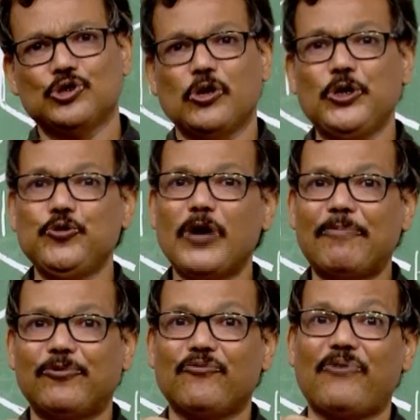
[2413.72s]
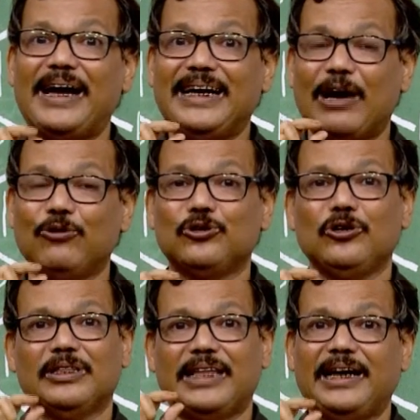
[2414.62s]
So, you have to find out
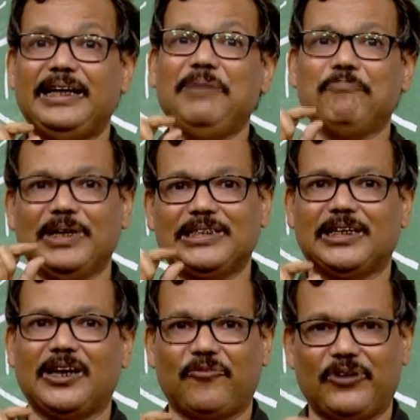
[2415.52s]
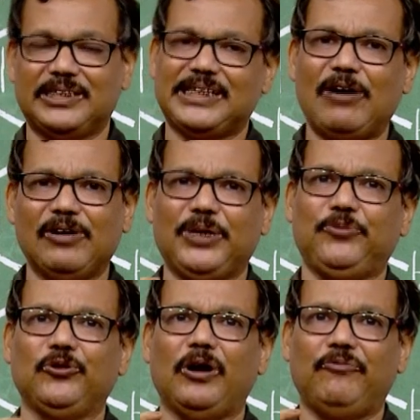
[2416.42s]
that implicit reference. I will give
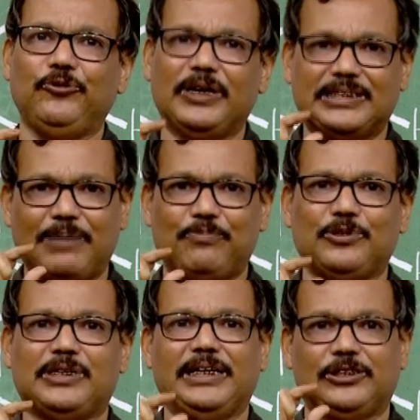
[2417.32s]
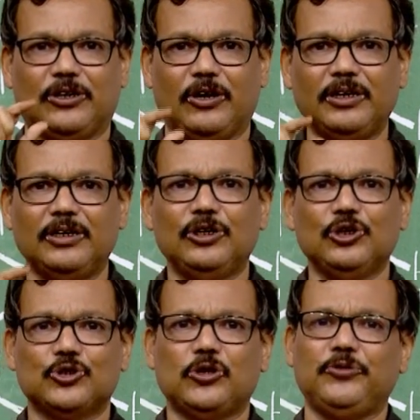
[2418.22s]
you a few examples later on.
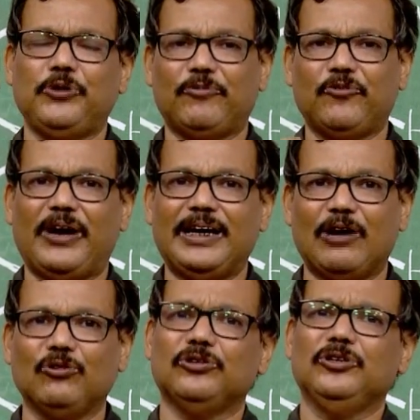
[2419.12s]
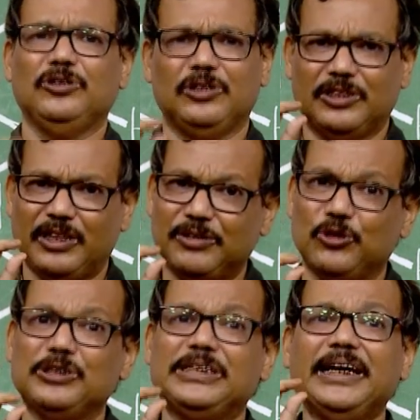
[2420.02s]
So, you have to find out
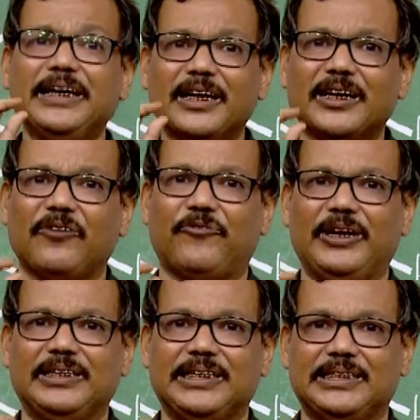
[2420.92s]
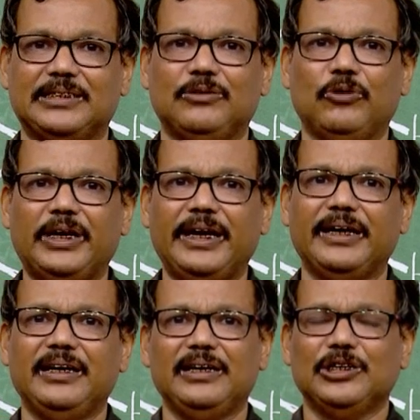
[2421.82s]
those hidden references. Okay.
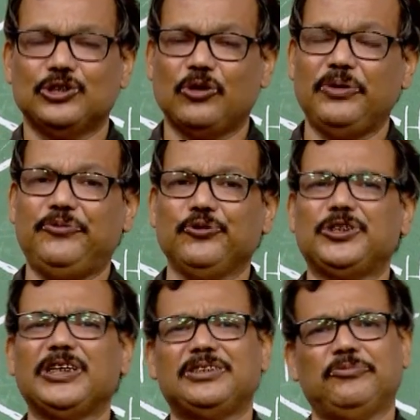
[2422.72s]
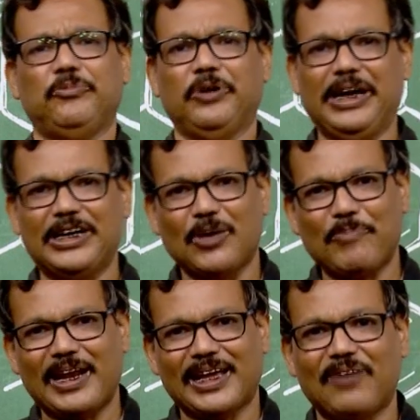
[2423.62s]
So, if you just read the
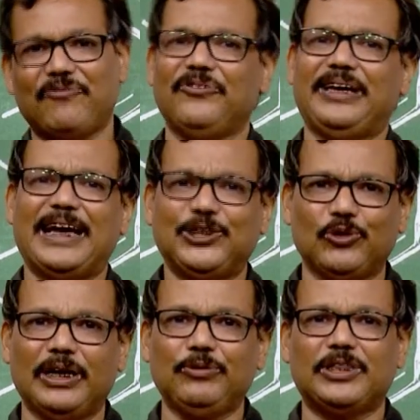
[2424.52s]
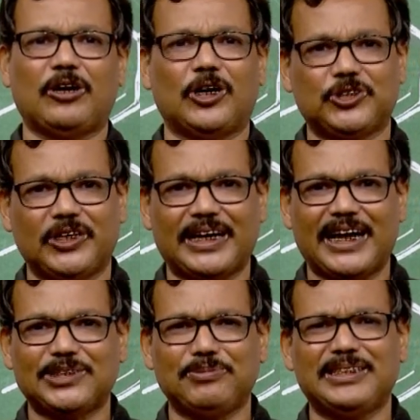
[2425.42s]
paragraph casually with a cursory
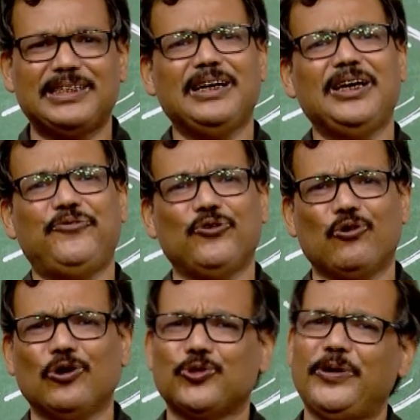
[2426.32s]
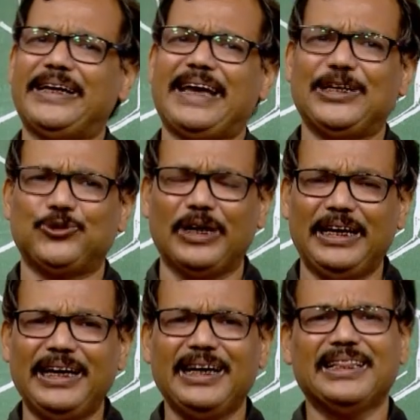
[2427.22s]
glance, means if you go through it
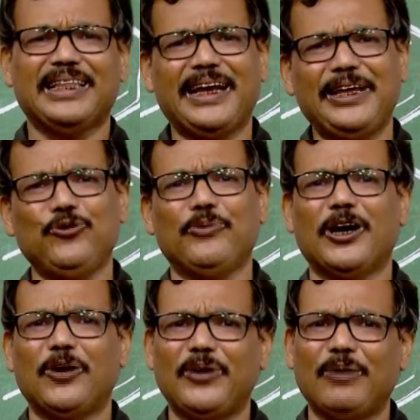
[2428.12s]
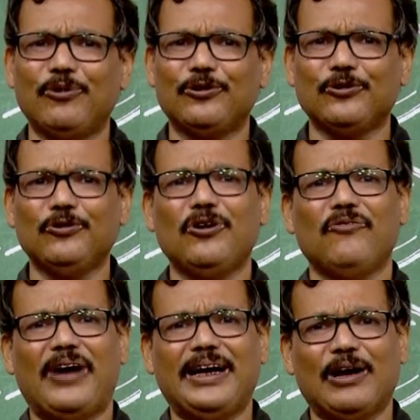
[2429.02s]
casually, then you may not be able to
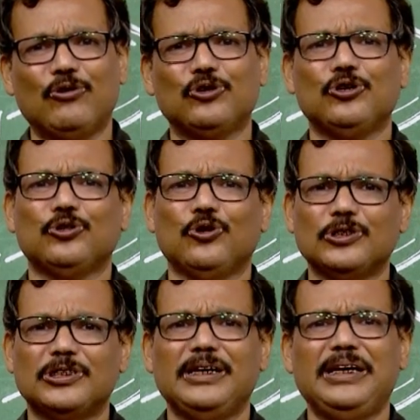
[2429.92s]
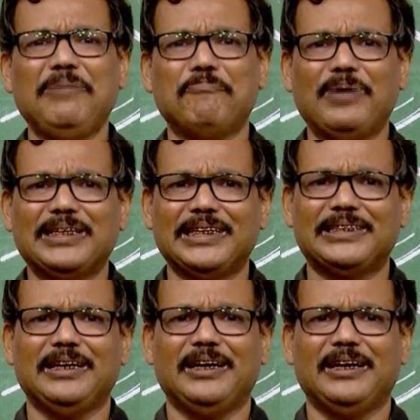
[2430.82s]
find out those implicit